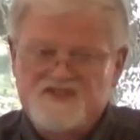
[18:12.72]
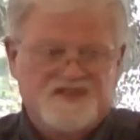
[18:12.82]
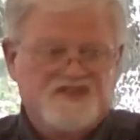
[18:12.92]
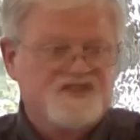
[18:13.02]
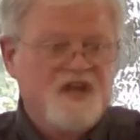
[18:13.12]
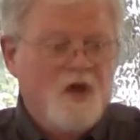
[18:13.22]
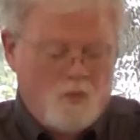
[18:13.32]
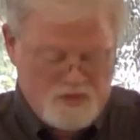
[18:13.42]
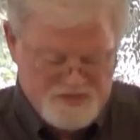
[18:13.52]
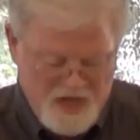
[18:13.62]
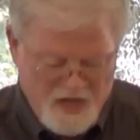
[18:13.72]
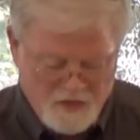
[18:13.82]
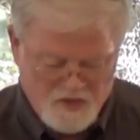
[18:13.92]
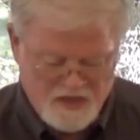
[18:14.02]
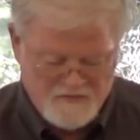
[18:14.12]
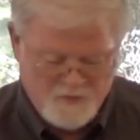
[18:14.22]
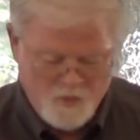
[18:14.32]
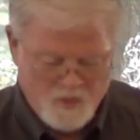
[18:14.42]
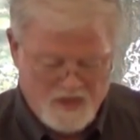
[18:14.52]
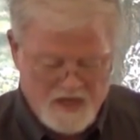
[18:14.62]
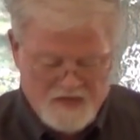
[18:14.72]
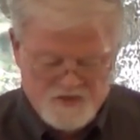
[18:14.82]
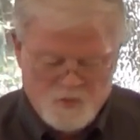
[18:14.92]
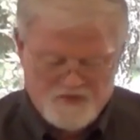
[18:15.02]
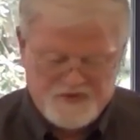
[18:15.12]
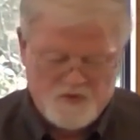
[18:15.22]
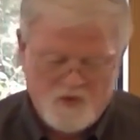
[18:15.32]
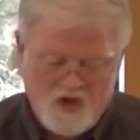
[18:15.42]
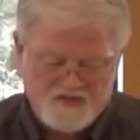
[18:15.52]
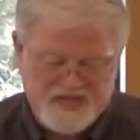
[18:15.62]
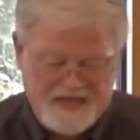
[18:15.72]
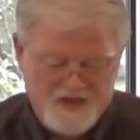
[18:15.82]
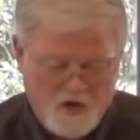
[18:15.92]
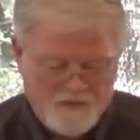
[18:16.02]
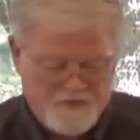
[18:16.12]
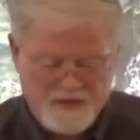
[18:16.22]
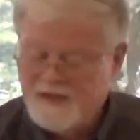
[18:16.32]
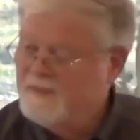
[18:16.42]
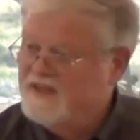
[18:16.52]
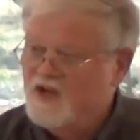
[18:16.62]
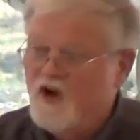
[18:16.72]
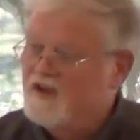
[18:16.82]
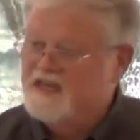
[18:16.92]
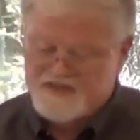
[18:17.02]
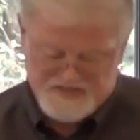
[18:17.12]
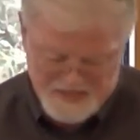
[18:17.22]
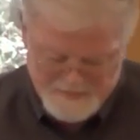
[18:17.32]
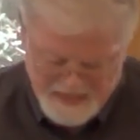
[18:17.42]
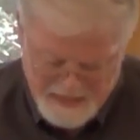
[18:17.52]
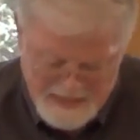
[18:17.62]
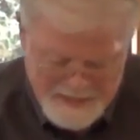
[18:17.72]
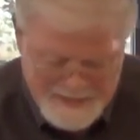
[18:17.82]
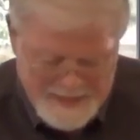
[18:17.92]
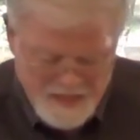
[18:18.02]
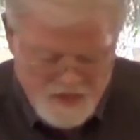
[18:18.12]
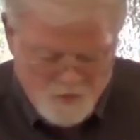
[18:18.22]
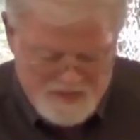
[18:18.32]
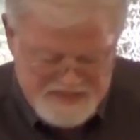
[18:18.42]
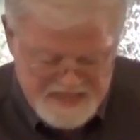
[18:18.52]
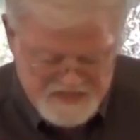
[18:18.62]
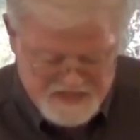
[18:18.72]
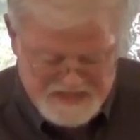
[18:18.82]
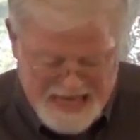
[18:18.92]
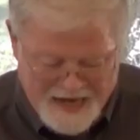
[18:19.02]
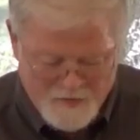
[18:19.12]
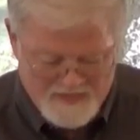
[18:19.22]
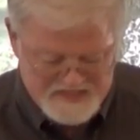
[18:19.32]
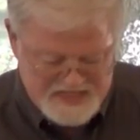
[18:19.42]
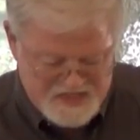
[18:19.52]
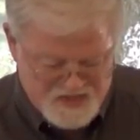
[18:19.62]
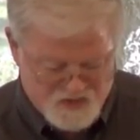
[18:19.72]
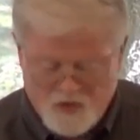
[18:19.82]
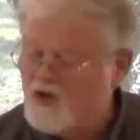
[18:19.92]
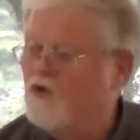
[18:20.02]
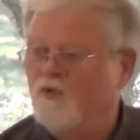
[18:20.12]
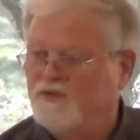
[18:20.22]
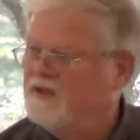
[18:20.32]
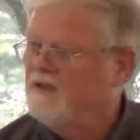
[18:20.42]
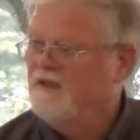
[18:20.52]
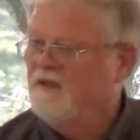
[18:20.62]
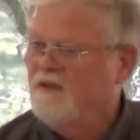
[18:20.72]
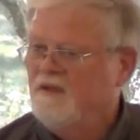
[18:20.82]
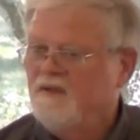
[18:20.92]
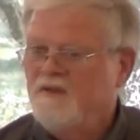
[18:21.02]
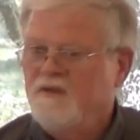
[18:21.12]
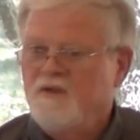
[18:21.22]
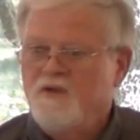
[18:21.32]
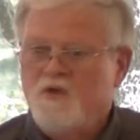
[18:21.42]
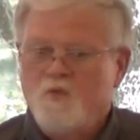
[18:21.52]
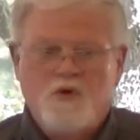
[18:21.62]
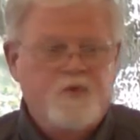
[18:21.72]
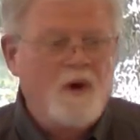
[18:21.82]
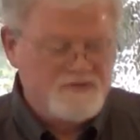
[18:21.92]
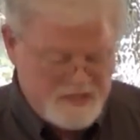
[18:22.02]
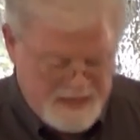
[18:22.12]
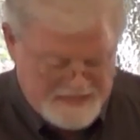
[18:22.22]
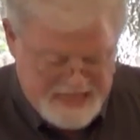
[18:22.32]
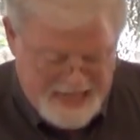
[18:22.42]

Jesus was not looking forward to what the cross had to offer him. In the Garden of Gethsemane, we see just how much he struggled with what